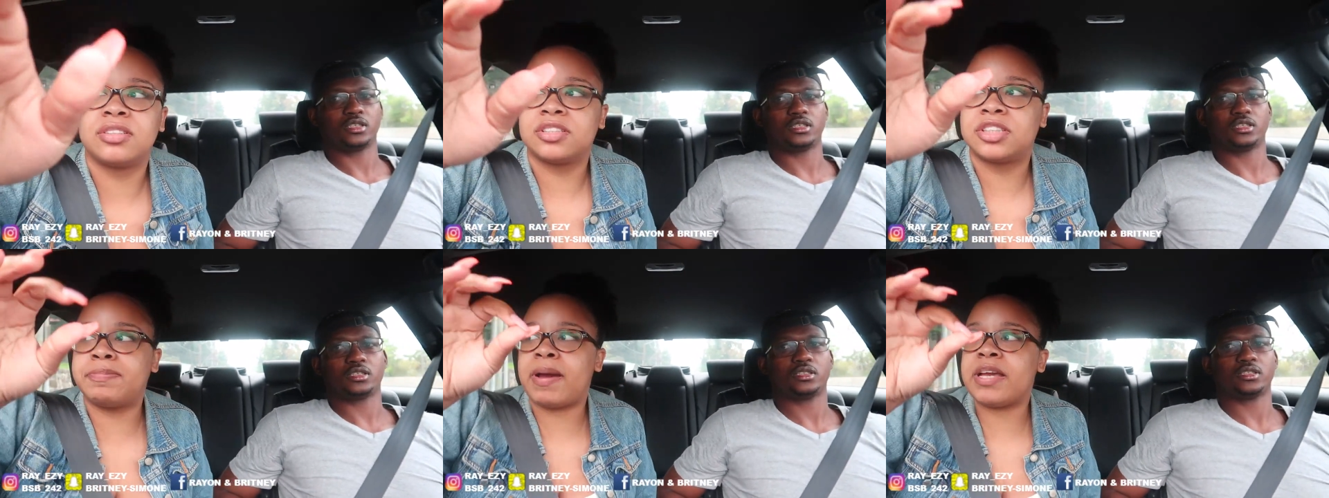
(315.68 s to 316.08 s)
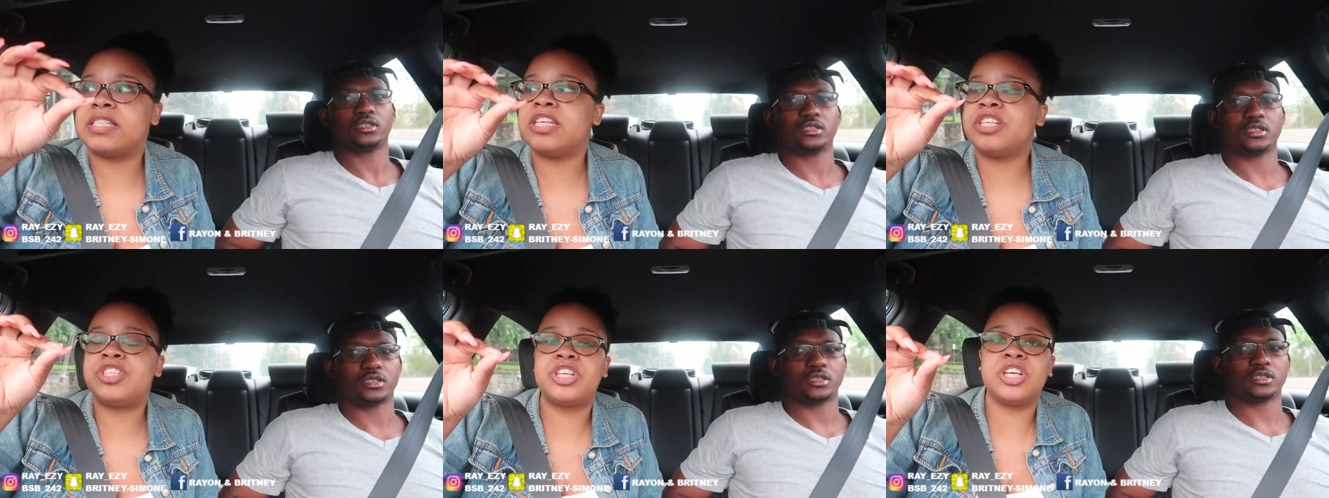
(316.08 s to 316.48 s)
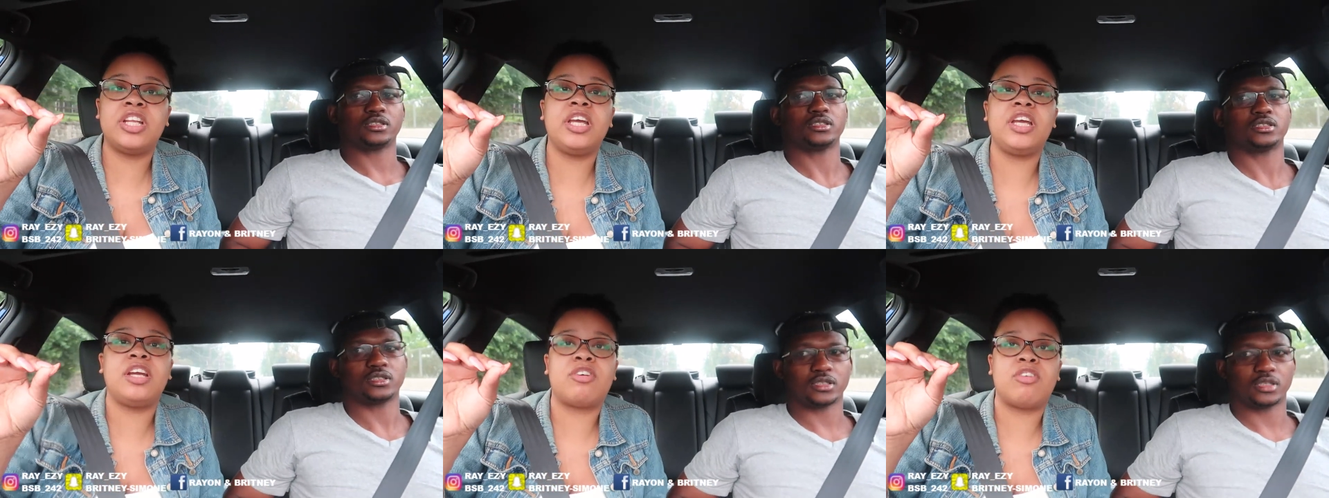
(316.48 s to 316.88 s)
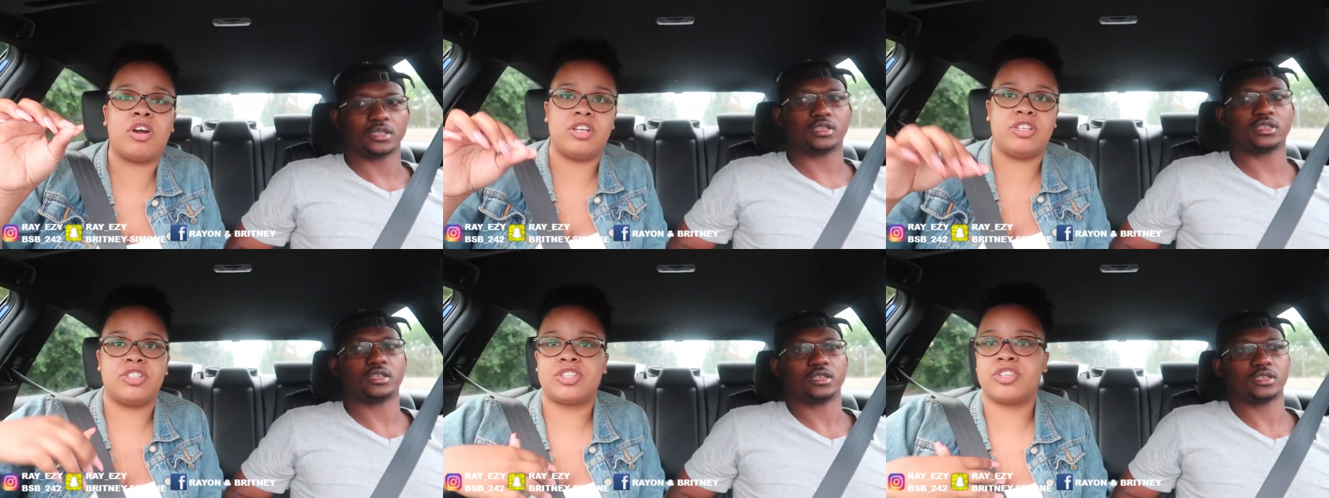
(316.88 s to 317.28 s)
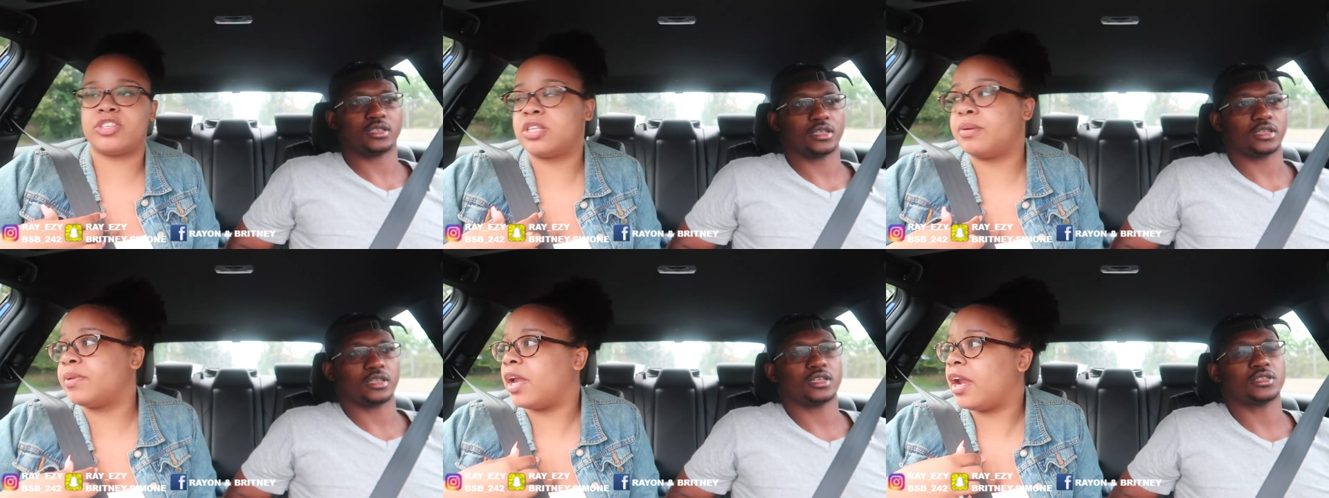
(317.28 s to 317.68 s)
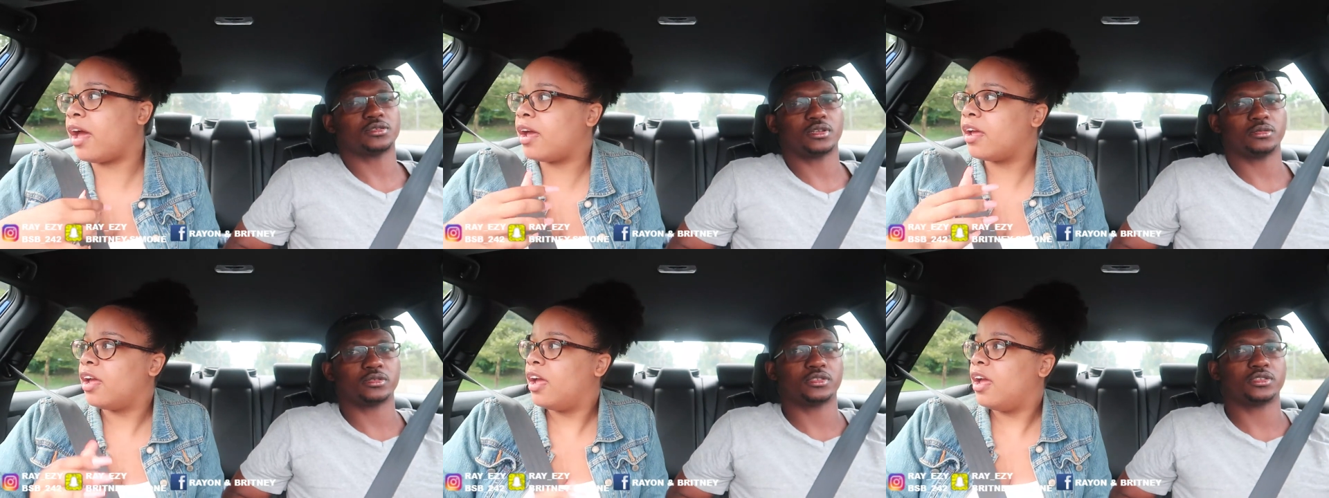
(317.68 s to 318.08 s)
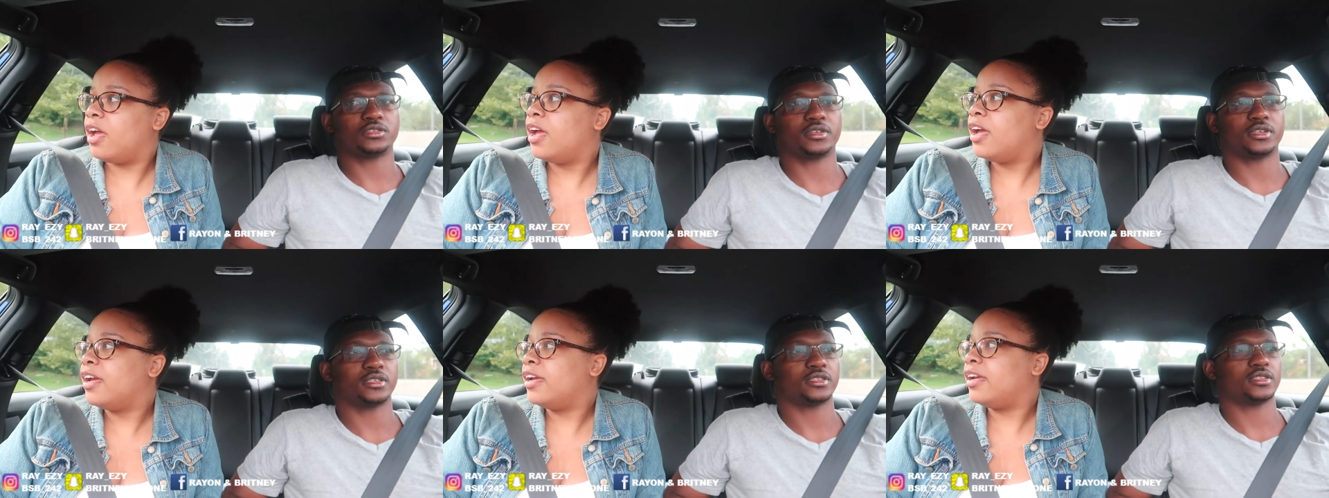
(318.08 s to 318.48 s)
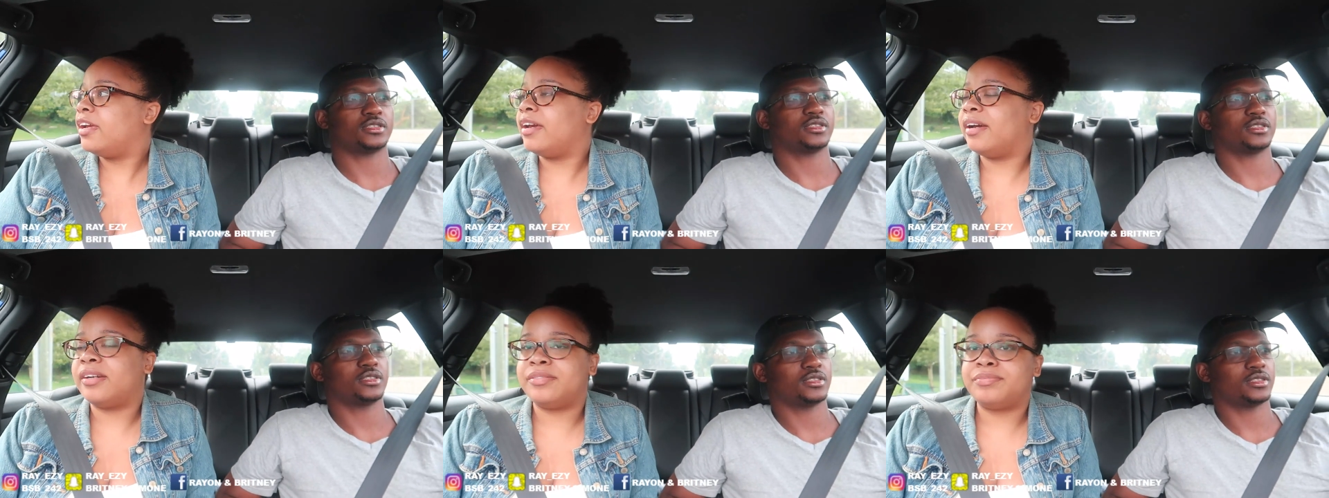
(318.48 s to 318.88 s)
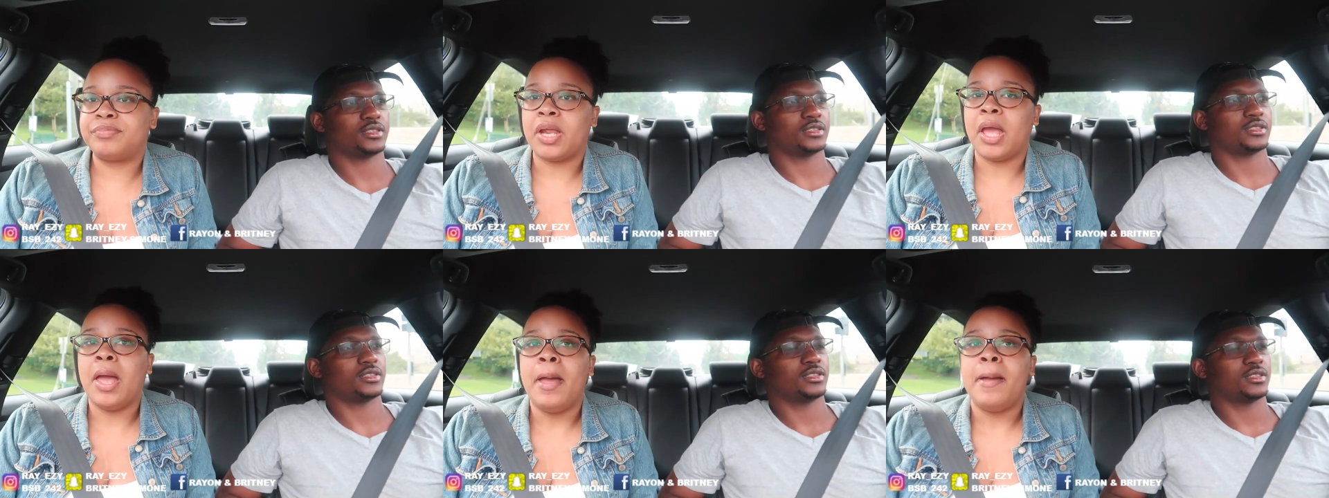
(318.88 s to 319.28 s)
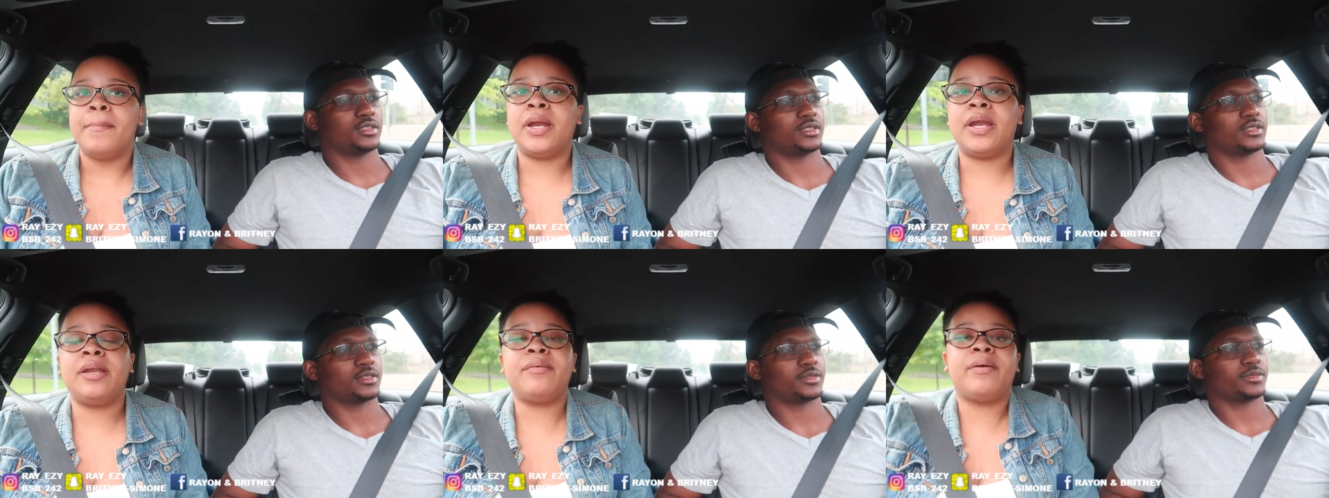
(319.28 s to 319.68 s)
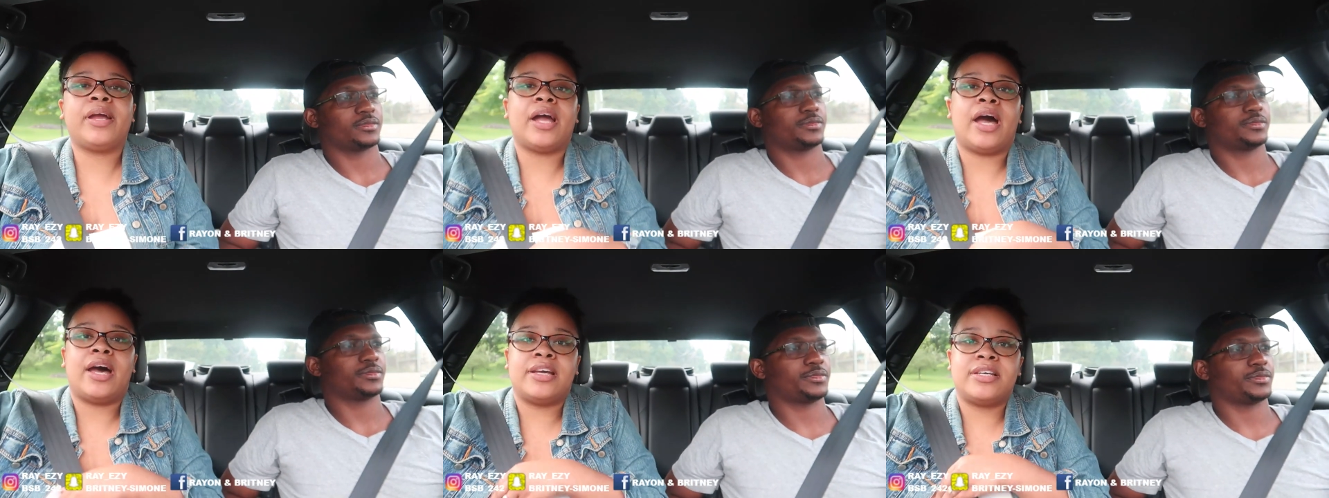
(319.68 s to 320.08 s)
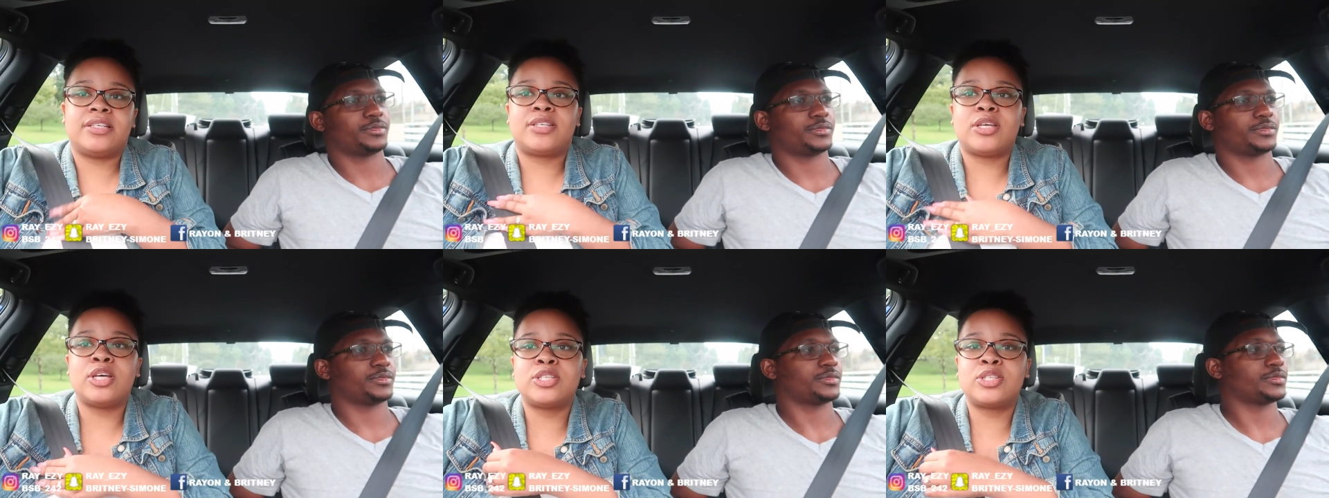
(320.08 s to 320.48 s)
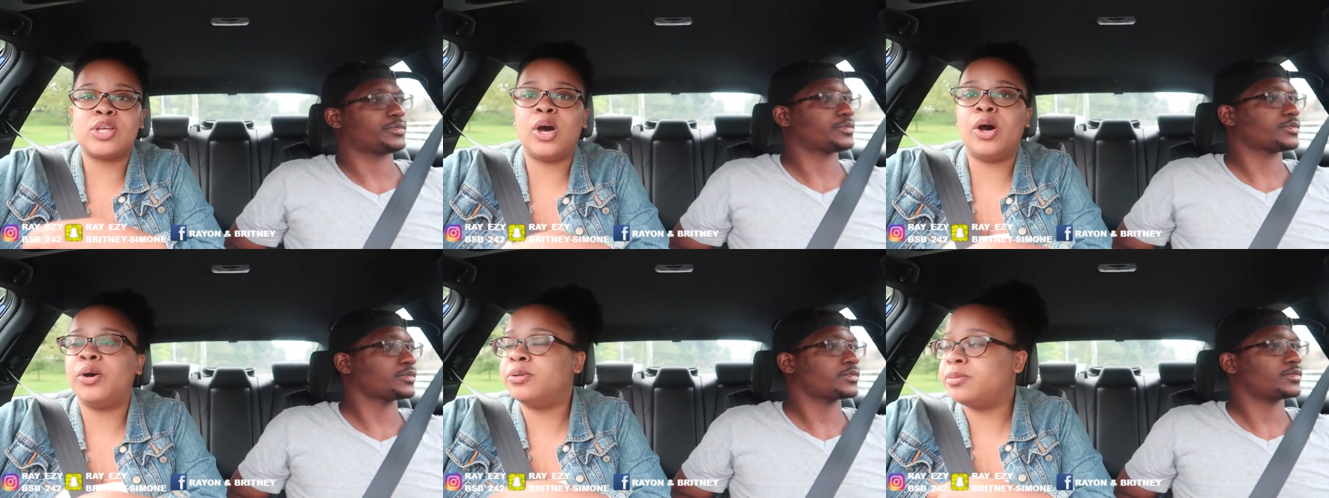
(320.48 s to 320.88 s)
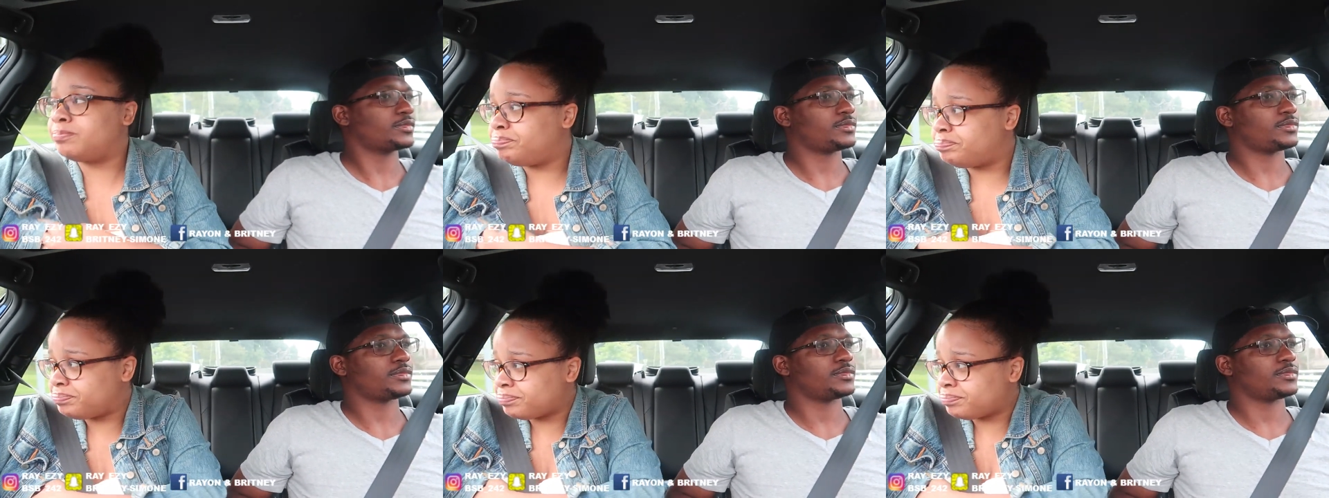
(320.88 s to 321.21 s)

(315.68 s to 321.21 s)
Speaker 1: Yeah. Spicy chili crunch or something That's like that. what I want to try. Yeah. But anyway, guys, so